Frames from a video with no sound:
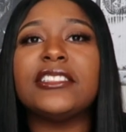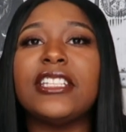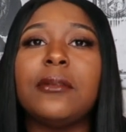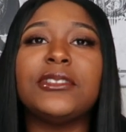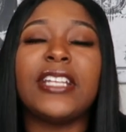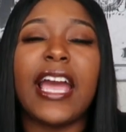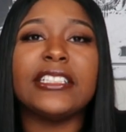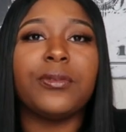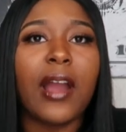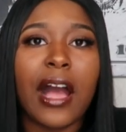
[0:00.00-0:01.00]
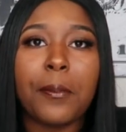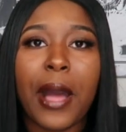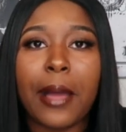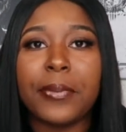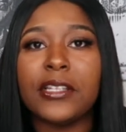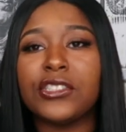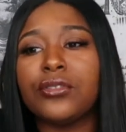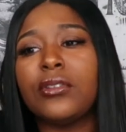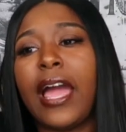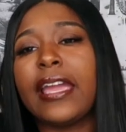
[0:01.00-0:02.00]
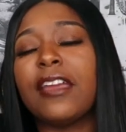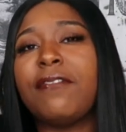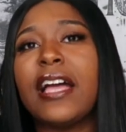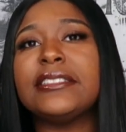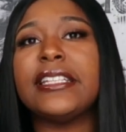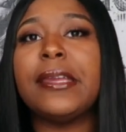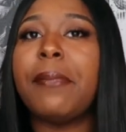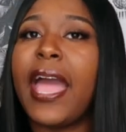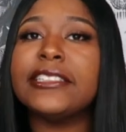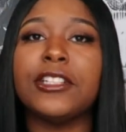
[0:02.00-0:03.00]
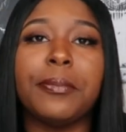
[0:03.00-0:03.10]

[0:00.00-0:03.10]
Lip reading: some chats where I'll pop into, like if I see Master